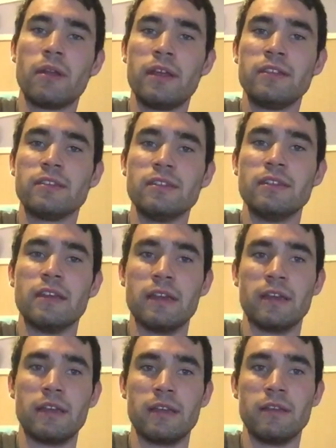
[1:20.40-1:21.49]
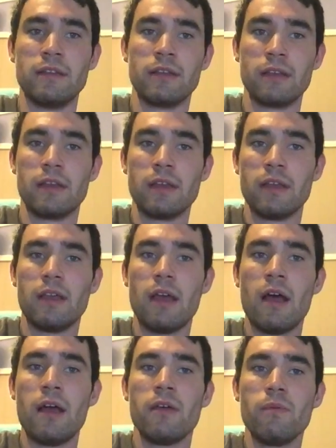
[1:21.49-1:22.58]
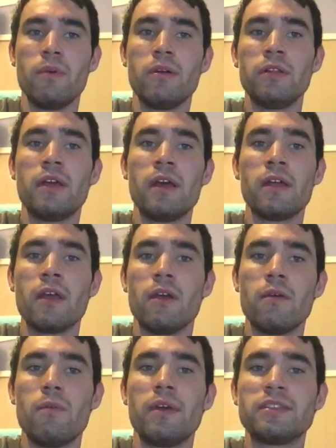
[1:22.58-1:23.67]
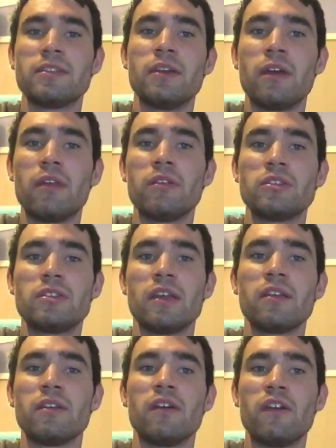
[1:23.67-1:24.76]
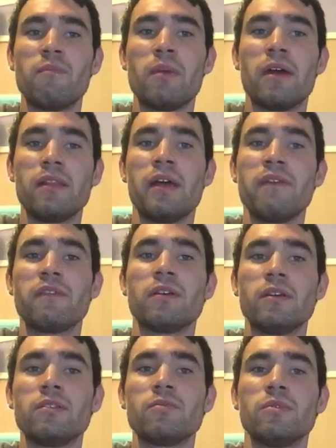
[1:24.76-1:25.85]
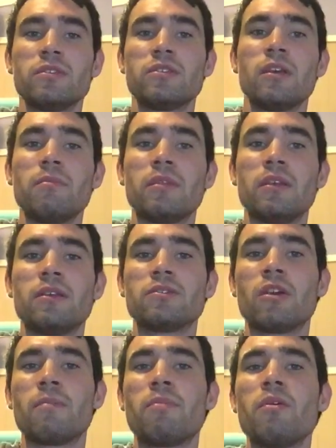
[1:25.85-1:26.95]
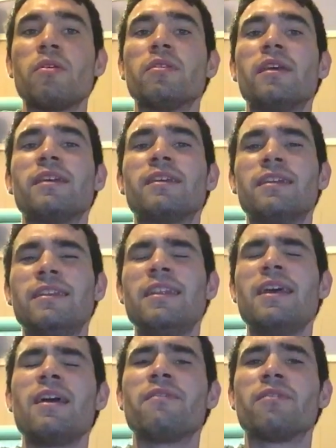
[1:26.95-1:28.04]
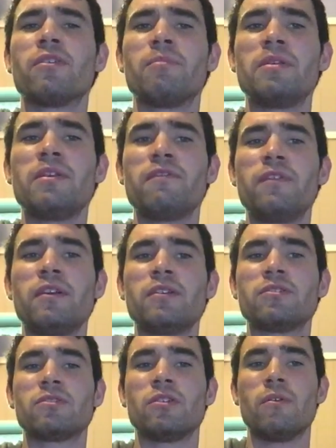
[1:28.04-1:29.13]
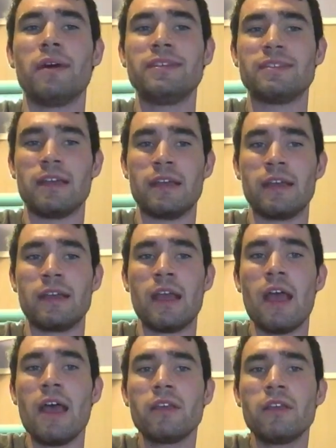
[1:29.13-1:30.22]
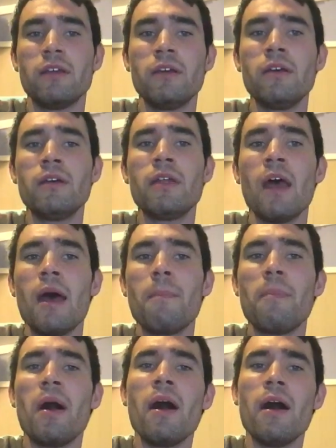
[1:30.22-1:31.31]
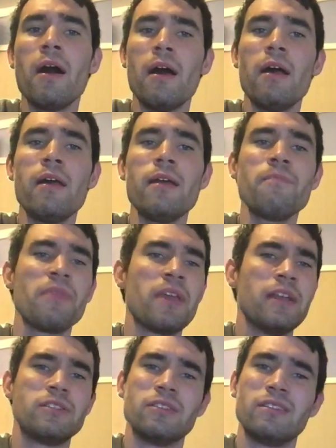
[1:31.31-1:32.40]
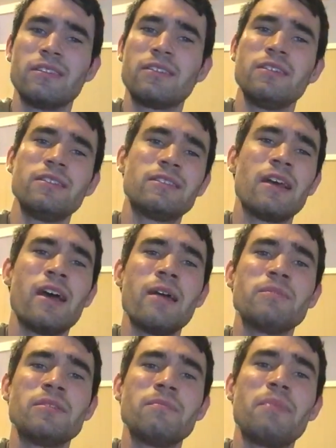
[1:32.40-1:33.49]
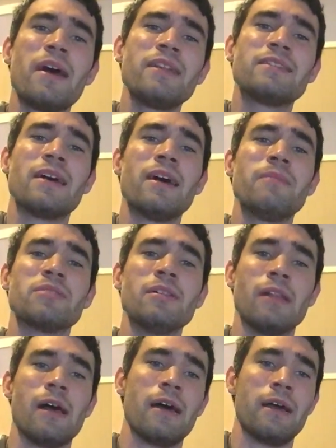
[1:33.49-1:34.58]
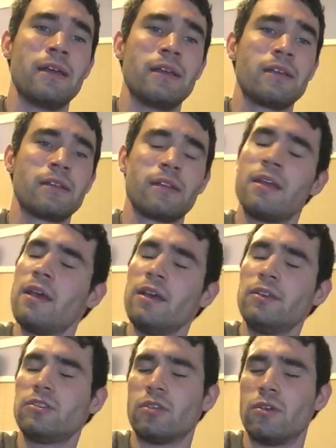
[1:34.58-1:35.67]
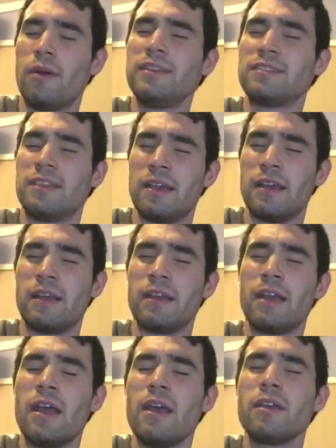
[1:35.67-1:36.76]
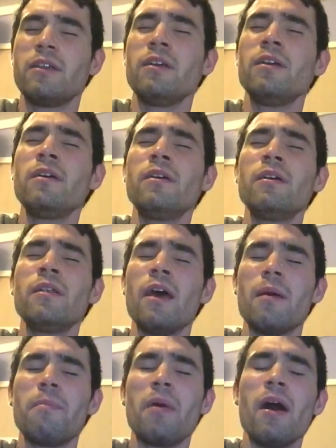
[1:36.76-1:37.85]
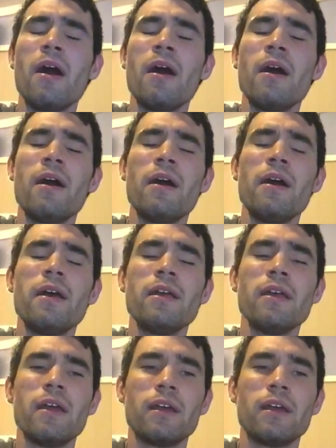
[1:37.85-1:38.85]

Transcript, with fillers: raise the dead. I will not waste another second of my life things are broken, they can never be fixed. So I say goodbye to the good times and bad times alike. So I say goodbye,